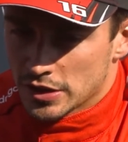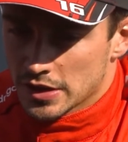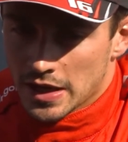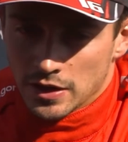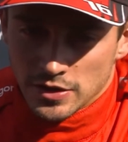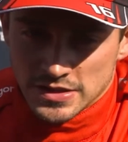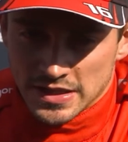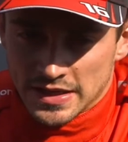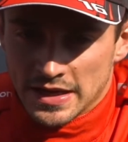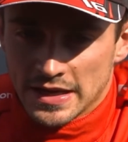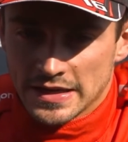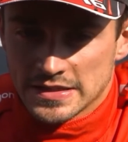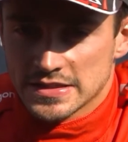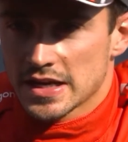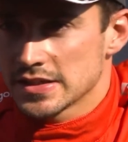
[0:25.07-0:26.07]
Carlos and
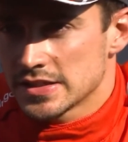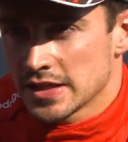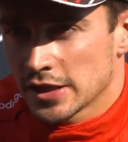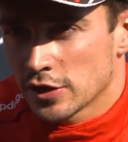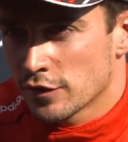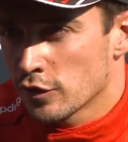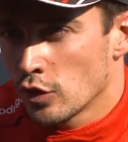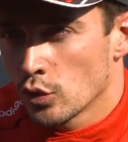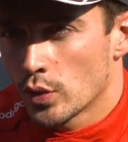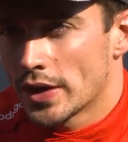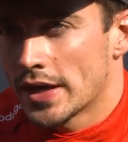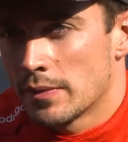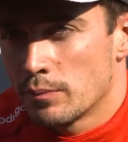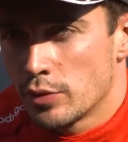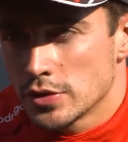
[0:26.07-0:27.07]
I starting at the front, we
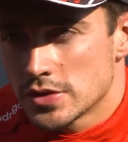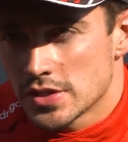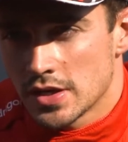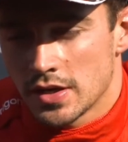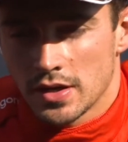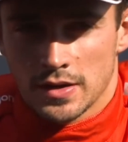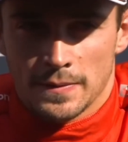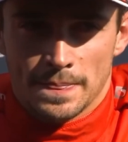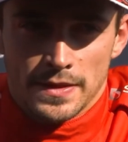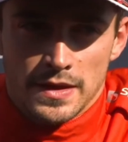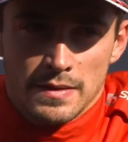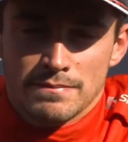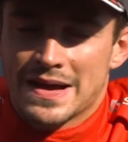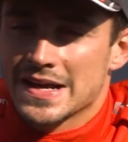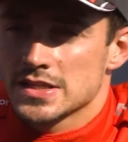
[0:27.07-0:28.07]
can put
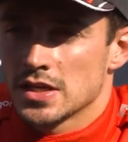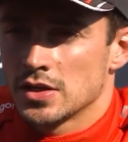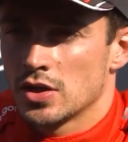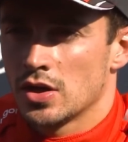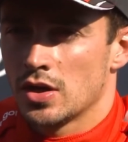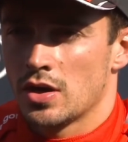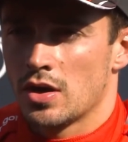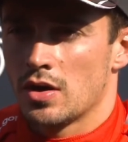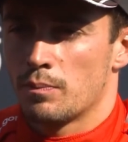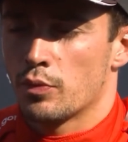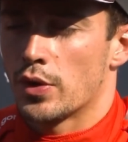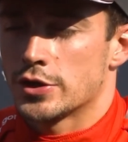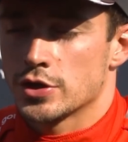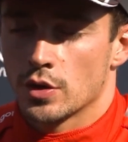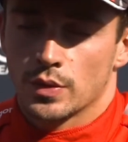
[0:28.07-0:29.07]
Max under
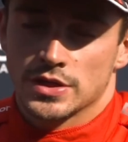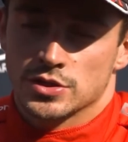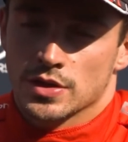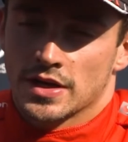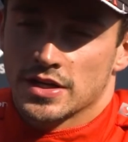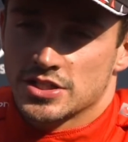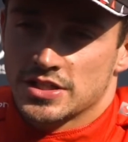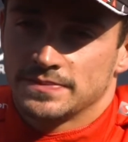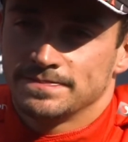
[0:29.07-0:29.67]
pressure with strategy.